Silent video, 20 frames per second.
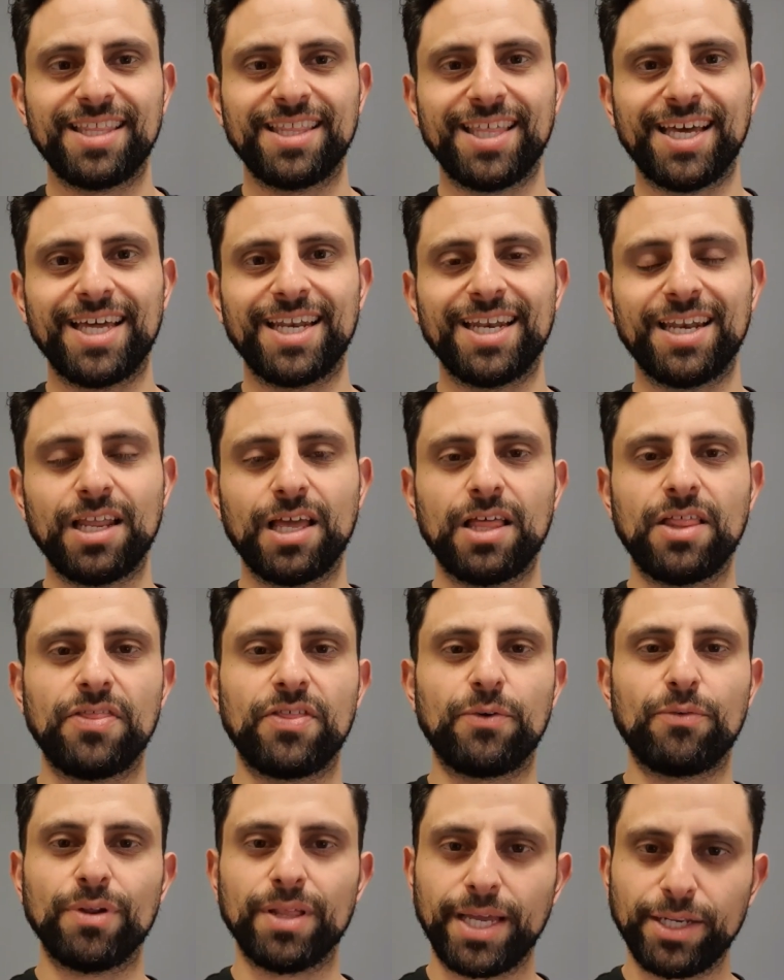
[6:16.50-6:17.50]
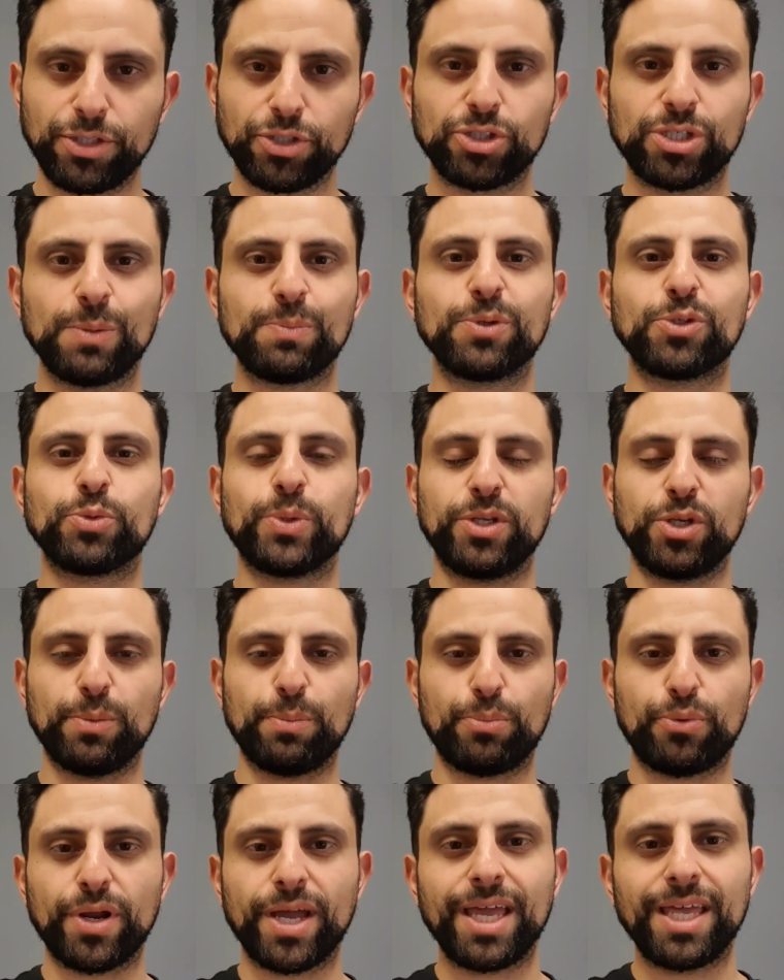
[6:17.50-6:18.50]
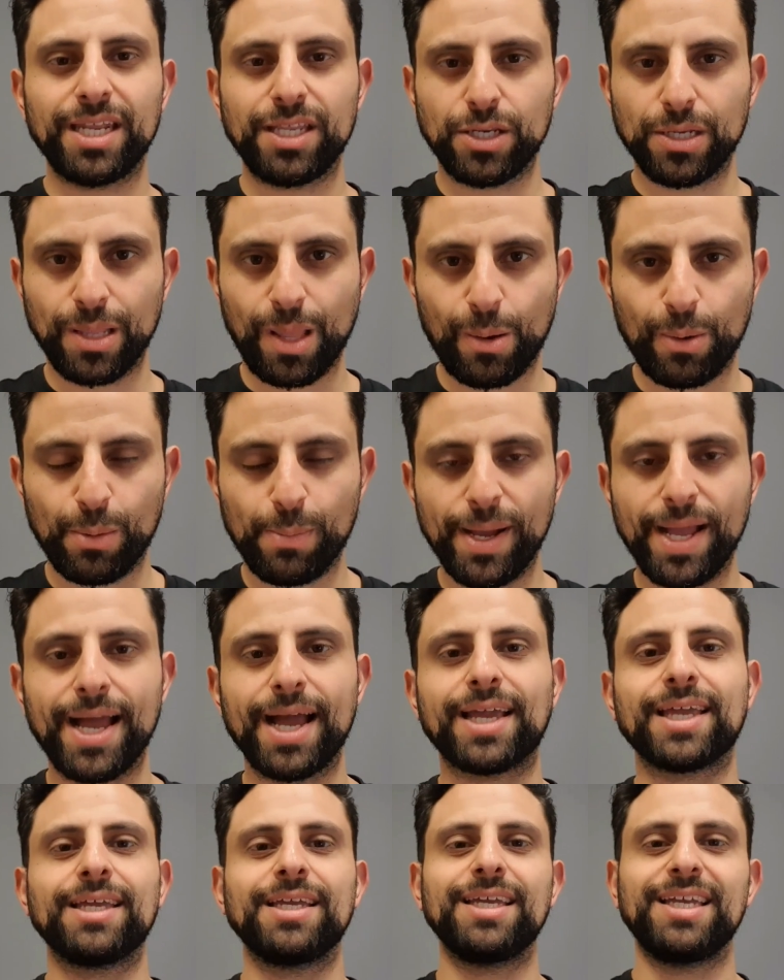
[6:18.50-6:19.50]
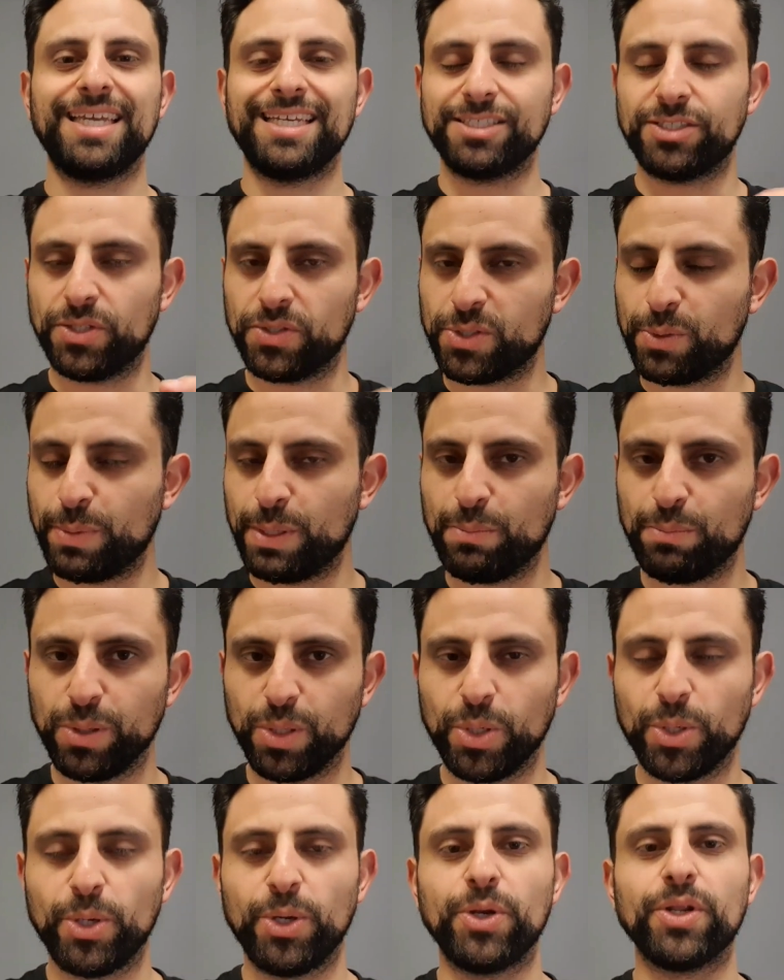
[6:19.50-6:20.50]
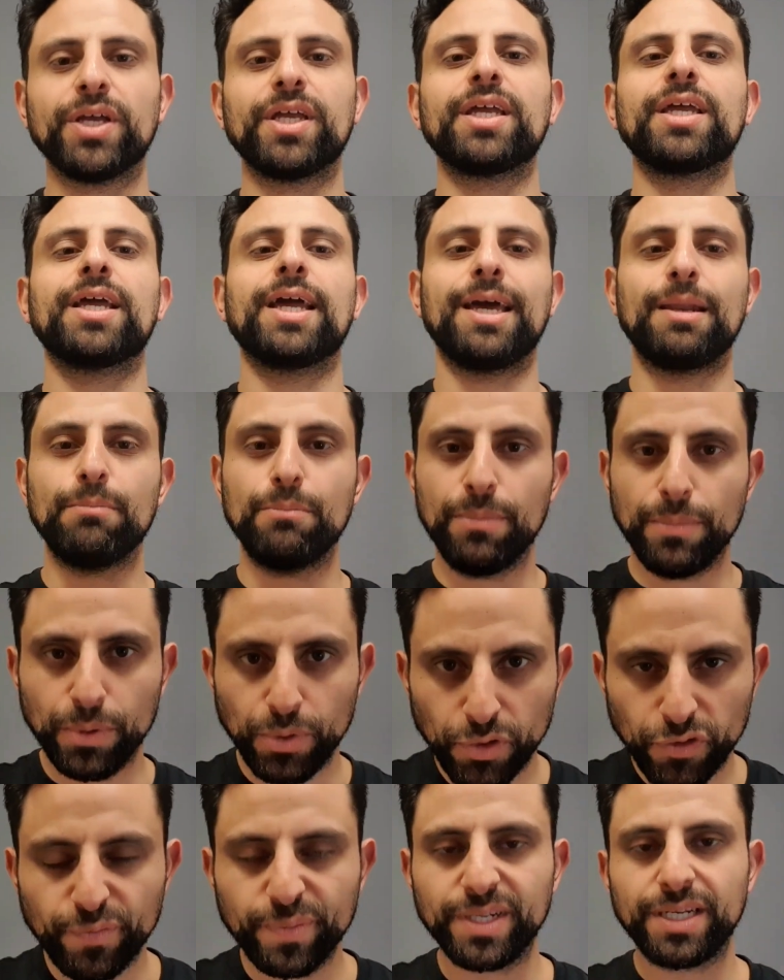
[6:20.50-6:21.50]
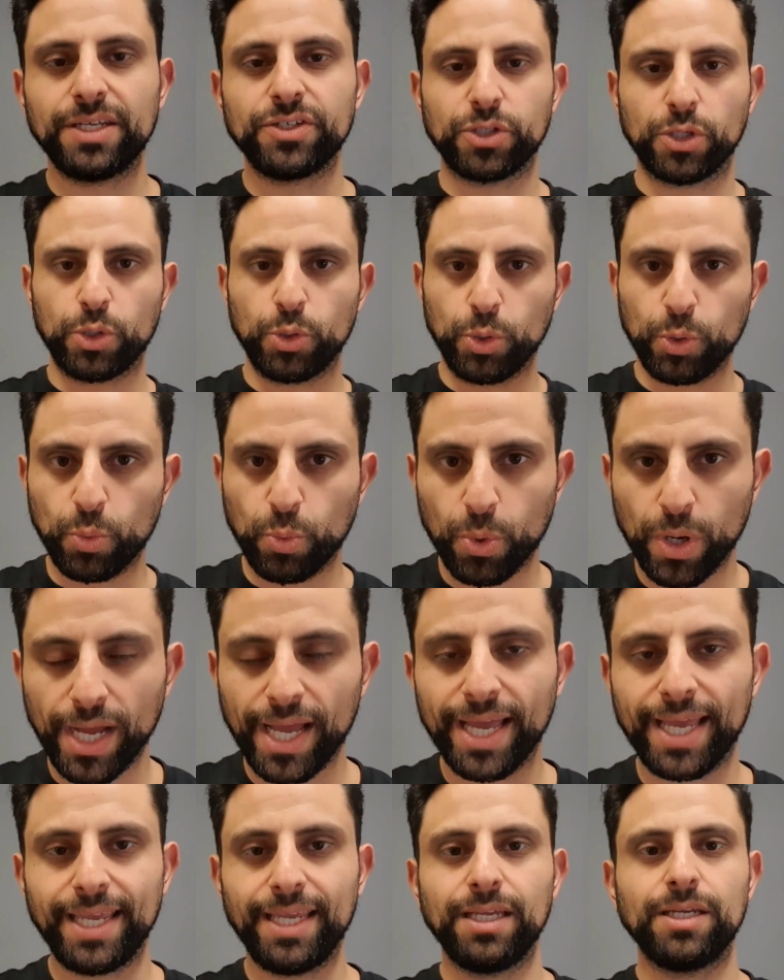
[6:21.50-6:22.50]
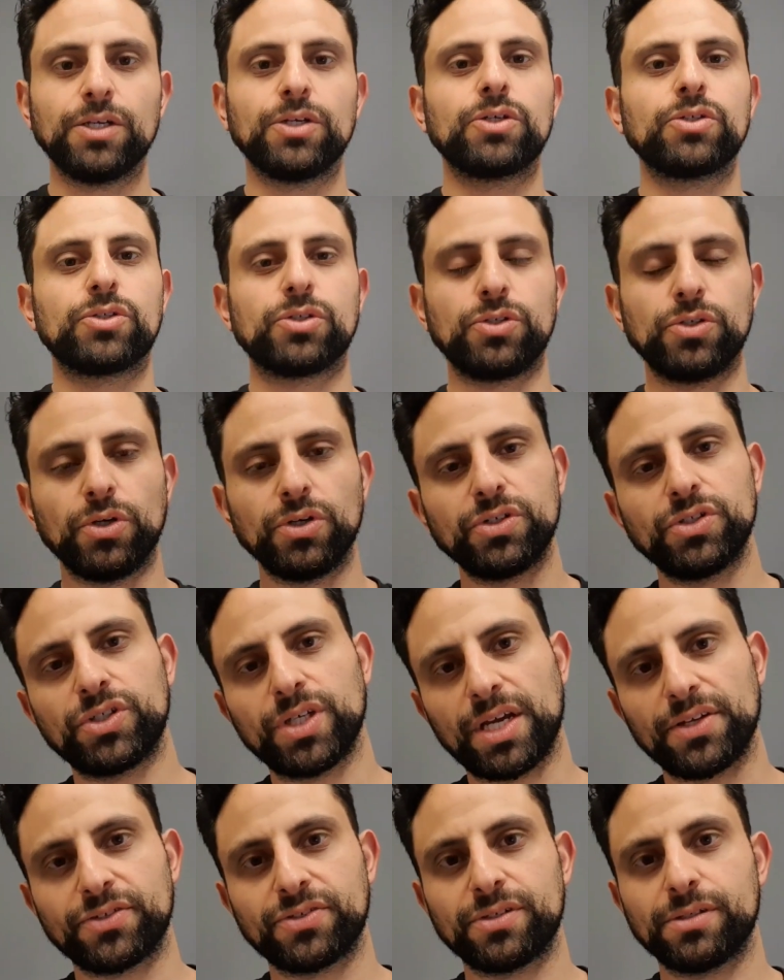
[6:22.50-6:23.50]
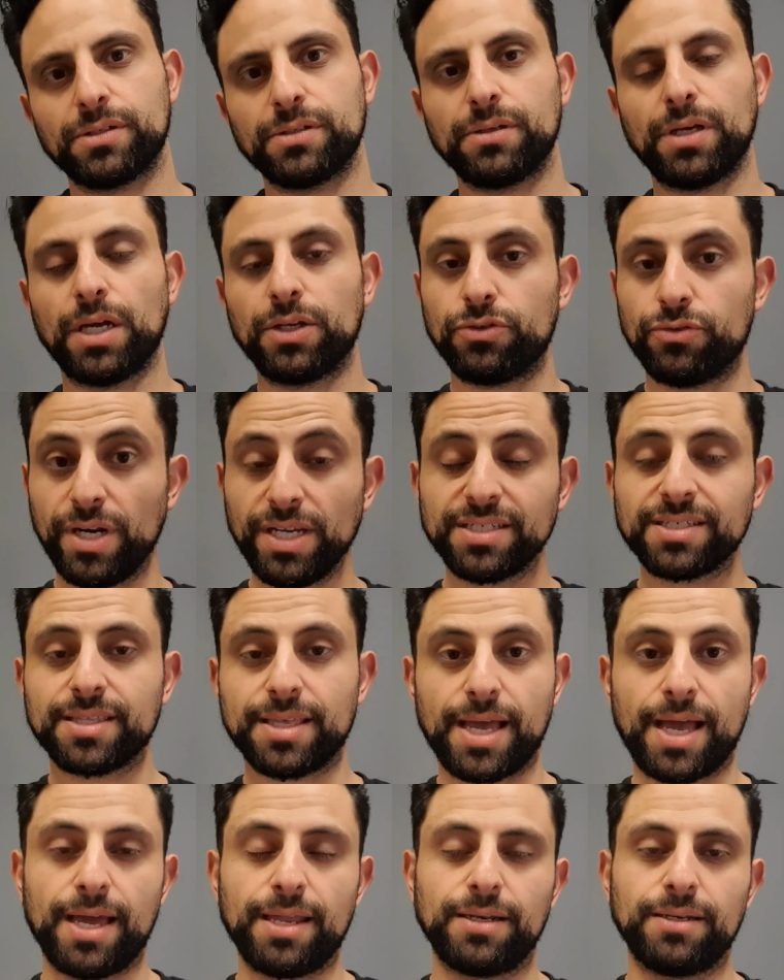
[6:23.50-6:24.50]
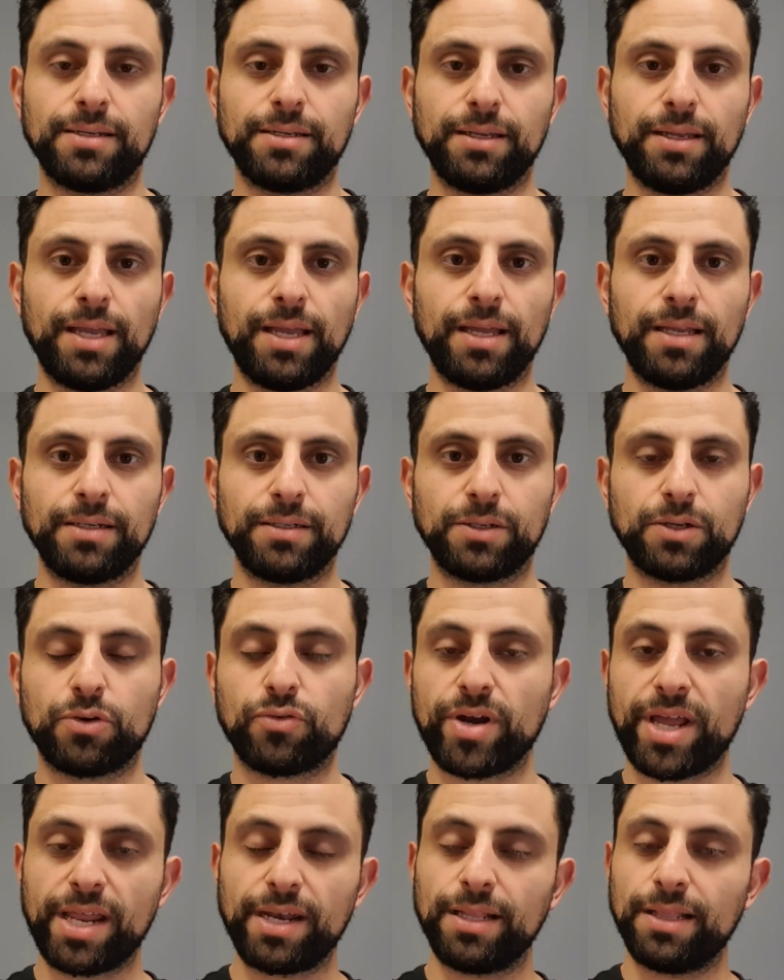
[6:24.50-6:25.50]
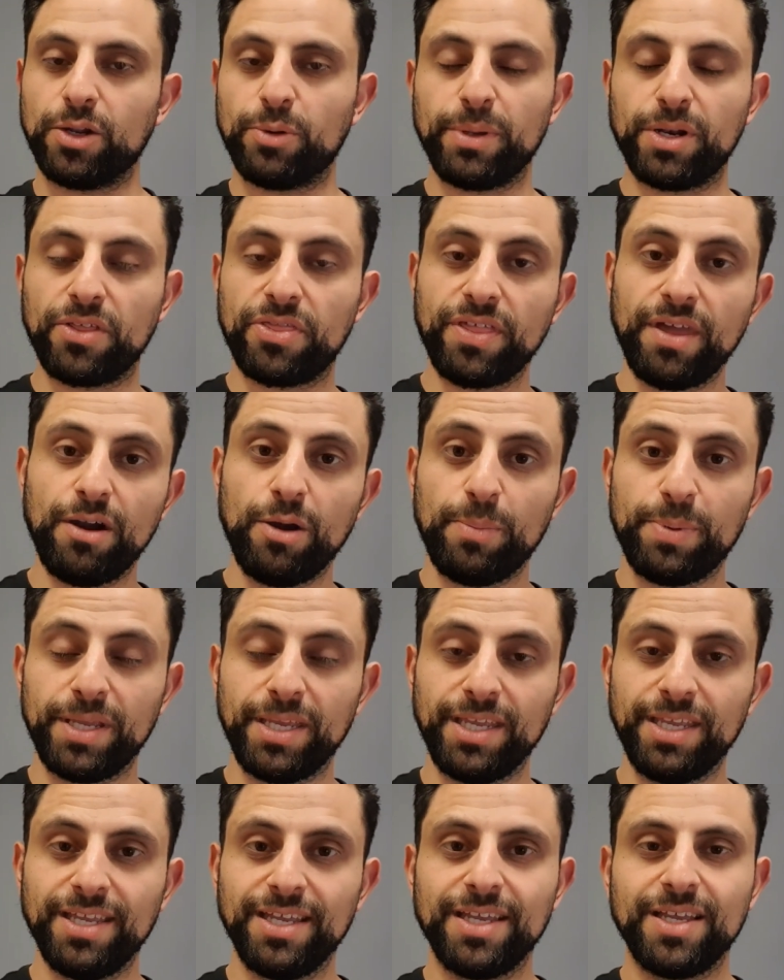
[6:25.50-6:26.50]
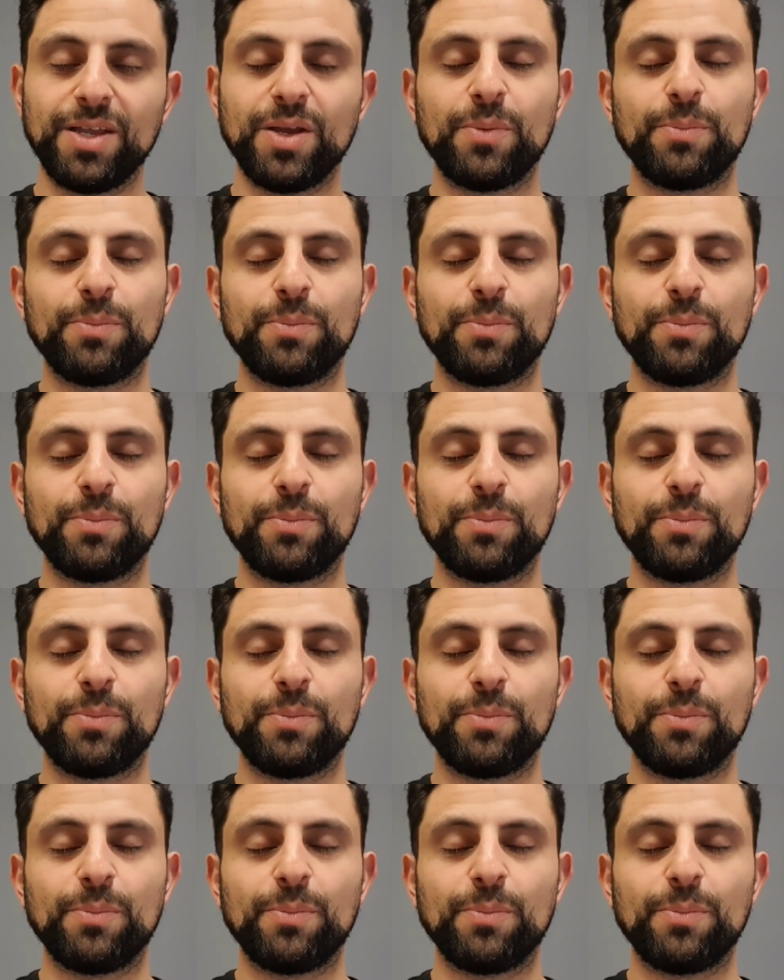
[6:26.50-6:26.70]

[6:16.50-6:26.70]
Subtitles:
that the relationship between your brain and your lower back is just a bit blurred, and movement is a good way to not just address that and create a little bit of therapy,